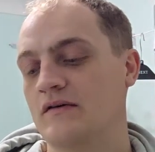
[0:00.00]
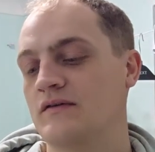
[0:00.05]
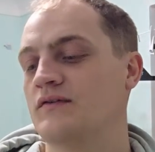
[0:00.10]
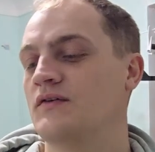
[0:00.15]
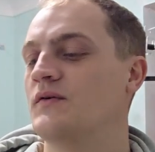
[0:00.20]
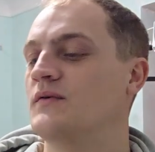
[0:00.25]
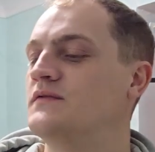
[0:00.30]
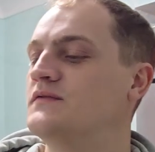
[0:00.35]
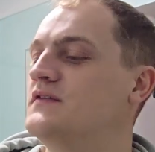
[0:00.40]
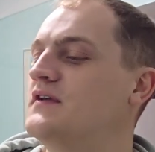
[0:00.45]

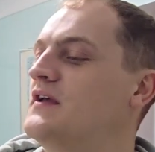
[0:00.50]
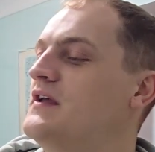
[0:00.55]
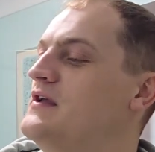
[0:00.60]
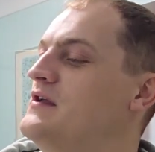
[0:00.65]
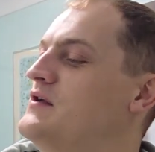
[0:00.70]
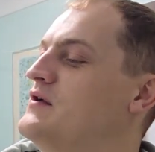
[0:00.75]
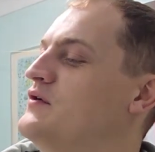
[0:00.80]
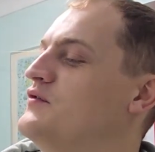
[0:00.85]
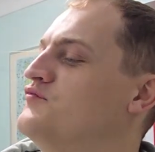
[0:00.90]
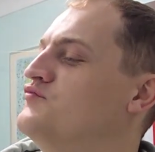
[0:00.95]
So it's
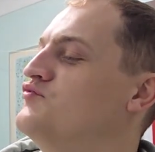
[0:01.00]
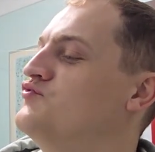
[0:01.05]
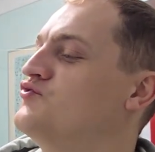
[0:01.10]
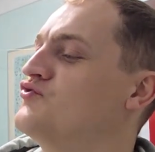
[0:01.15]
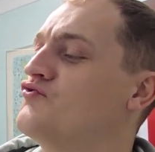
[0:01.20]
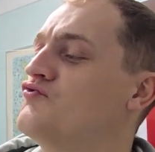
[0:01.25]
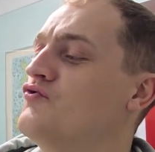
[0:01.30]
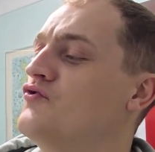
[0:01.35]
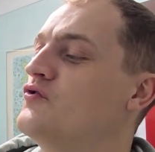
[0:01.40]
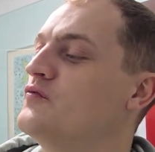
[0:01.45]
a
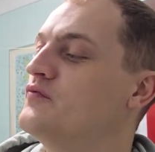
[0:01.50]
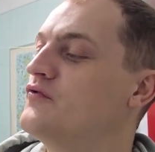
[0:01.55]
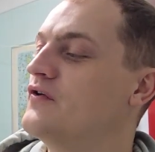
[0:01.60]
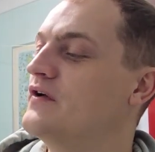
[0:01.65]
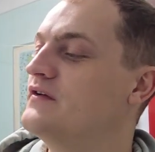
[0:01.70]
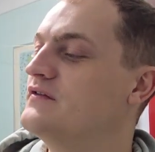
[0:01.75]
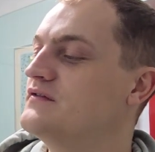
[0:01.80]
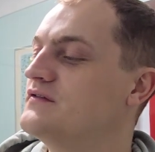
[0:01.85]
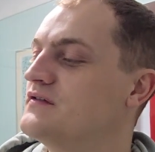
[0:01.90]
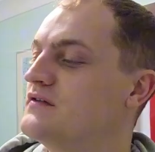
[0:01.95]
true
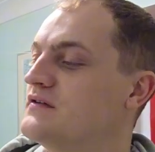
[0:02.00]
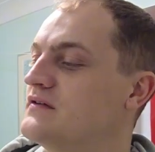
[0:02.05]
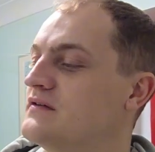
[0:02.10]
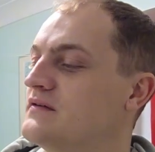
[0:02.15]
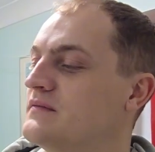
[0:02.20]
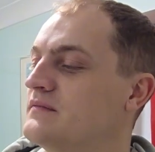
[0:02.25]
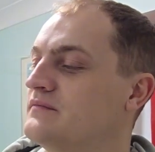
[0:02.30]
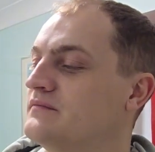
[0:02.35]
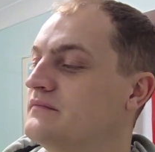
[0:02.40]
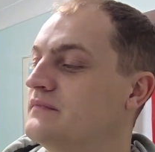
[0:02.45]
print
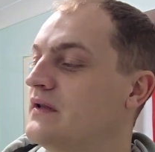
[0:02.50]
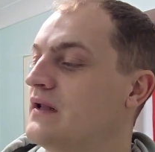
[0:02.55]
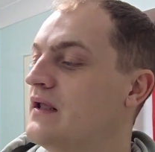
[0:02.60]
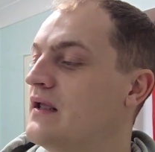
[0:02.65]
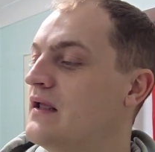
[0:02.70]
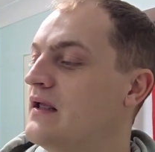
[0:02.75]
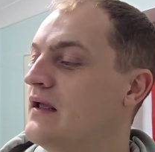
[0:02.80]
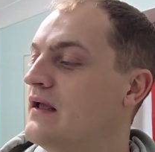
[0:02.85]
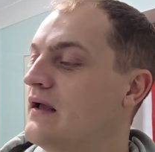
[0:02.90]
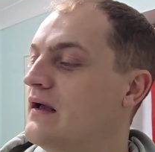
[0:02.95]

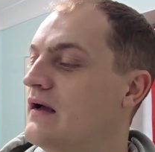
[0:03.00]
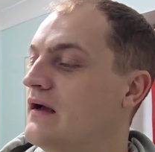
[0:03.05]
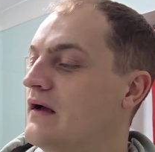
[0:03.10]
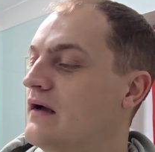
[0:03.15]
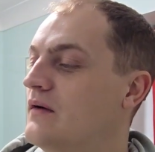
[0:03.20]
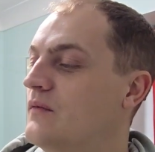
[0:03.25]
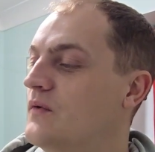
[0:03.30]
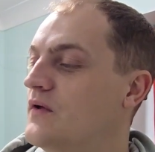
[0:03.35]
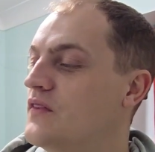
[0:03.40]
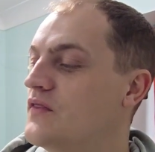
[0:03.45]

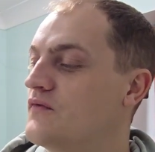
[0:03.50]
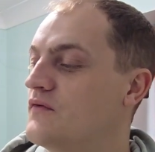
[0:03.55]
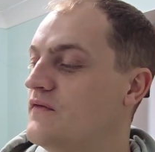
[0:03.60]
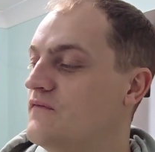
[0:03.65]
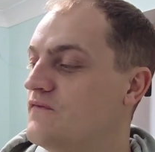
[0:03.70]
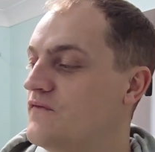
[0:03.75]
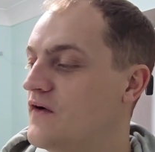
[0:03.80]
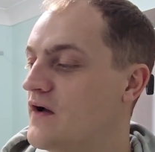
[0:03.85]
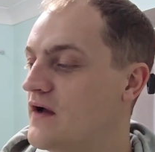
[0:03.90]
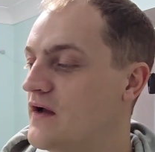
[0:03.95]

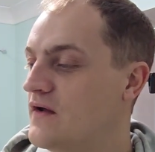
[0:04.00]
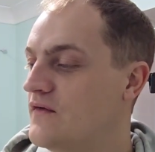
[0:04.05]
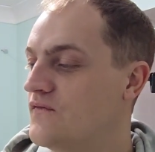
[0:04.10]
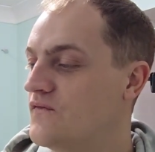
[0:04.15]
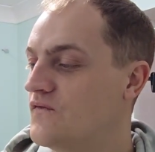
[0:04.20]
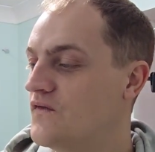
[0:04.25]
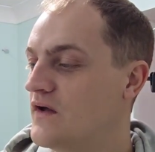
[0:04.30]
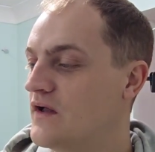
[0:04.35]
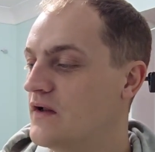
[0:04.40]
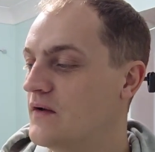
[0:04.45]

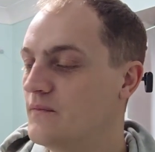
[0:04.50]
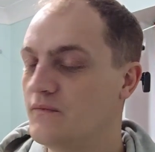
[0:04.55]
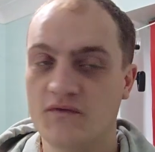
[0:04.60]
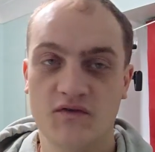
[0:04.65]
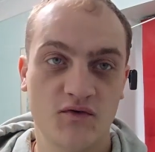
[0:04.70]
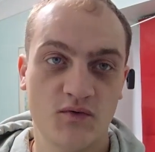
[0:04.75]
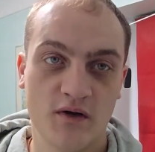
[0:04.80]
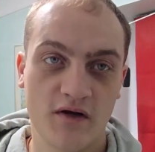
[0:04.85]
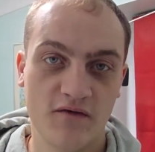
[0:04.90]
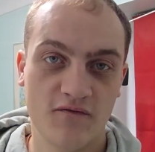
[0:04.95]
135 film,
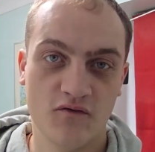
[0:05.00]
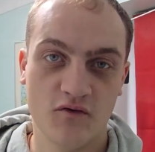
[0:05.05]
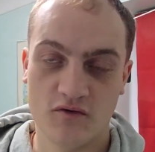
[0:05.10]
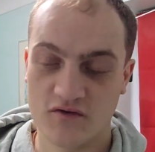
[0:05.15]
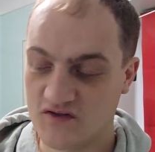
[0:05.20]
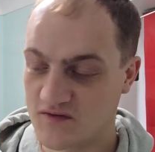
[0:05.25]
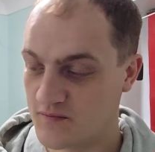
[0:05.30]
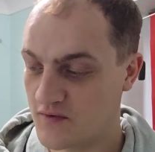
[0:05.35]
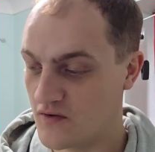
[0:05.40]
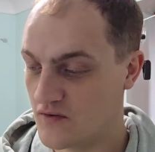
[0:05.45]
24
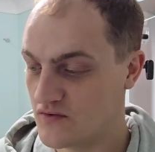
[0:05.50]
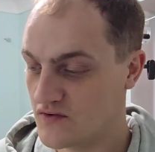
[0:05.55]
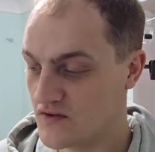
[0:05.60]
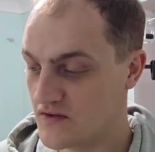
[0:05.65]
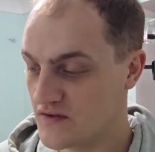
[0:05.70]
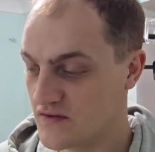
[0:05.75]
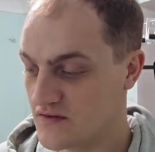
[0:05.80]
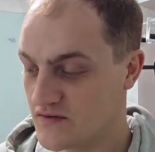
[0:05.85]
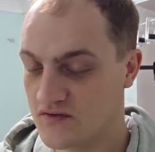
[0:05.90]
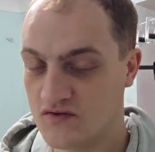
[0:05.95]

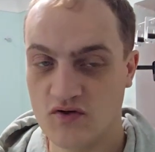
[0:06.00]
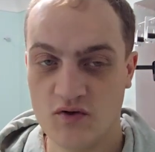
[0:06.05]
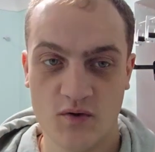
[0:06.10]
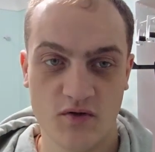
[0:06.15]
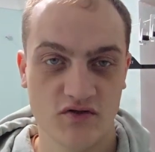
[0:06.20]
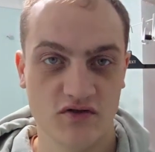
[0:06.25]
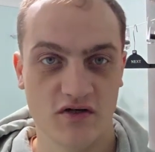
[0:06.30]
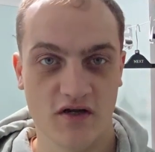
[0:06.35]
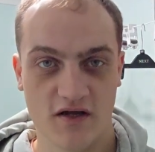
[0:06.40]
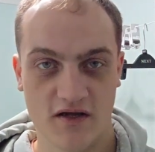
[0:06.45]
exposures,
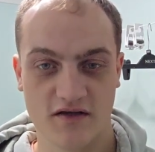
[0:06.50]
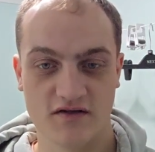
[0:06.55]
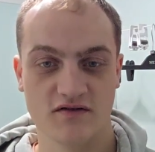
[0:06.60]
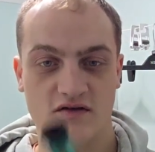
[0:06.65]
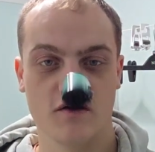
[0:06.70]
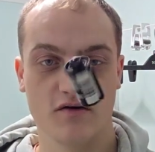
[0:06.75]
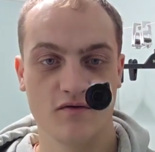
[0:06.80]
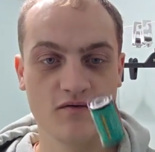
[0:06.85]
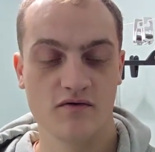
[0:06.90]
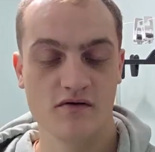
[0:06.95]
200
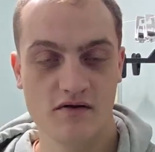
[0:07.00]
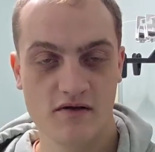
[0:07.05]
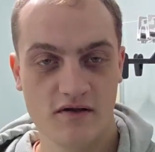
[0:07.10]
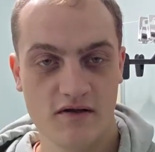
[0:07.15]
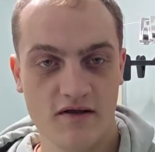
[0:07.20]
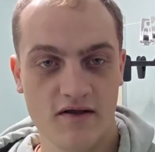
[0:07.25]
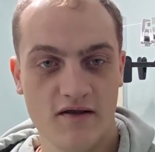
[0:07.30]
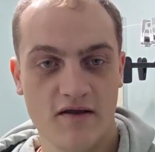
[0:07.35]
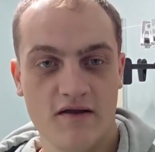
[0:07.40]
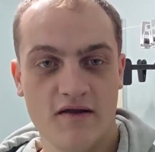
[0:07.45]
ISO
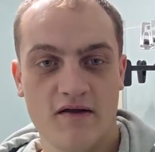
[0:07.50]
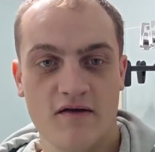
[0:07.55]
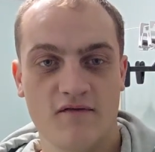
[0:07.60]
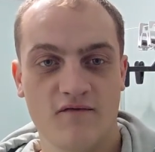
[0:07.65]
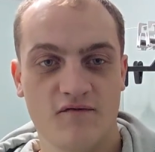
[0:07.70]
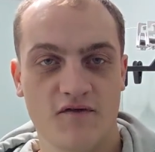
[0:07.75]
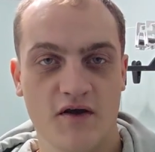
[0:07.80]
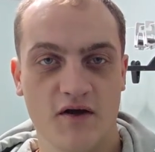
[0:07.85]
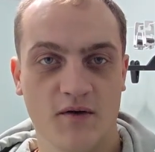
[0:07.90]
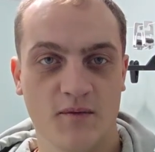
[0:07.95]

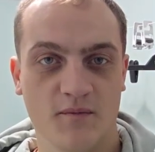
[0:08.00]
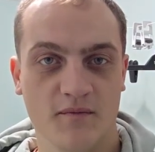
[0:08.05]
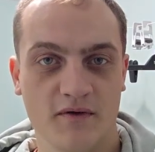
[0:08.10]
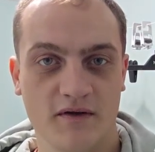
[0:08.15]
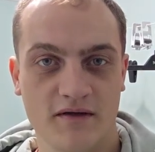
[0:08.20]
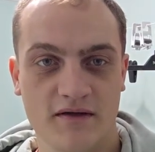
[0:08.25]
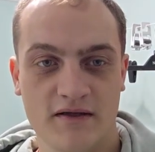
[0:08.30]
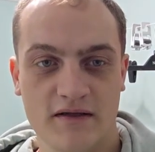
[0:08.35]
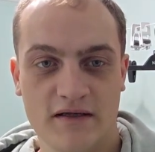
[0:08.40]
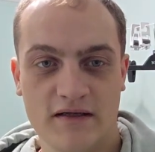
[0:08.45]
film
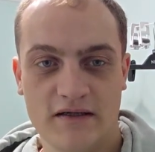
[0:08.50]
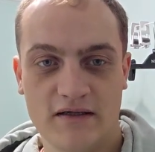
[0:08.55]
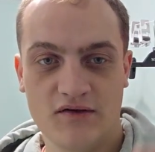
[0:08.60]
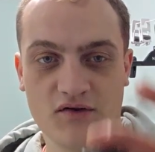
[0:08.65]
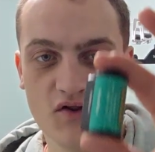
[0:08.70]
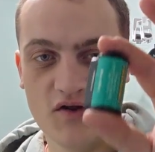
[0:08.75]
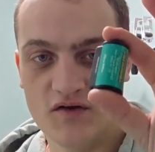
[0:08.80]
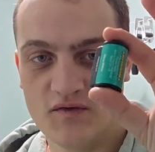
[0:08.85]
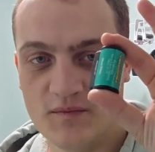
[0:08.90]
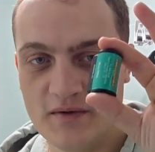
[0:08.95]

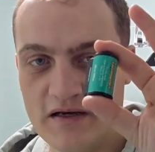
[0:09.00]
that has